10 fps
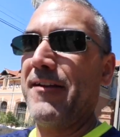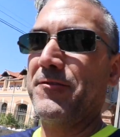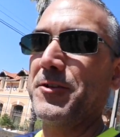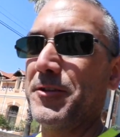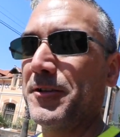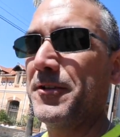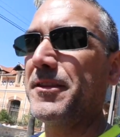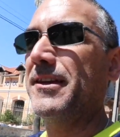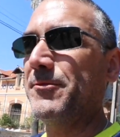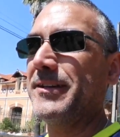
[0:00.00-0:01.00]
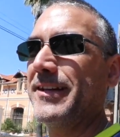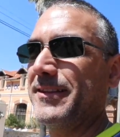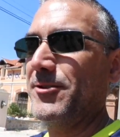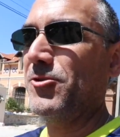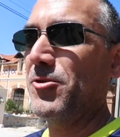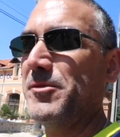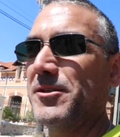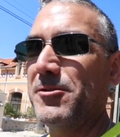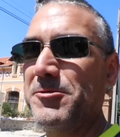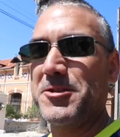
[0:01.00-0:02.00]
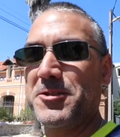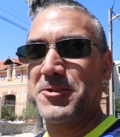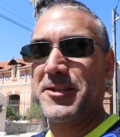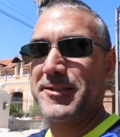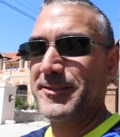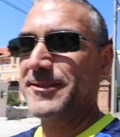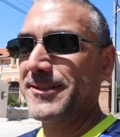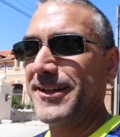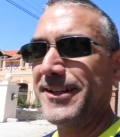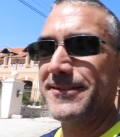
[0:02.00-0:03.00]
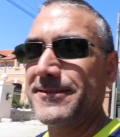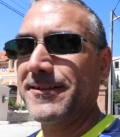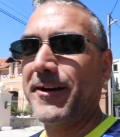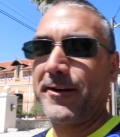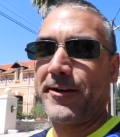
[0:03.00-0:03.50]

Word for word: After her, then we get the home alone, just Jessica and I, and... I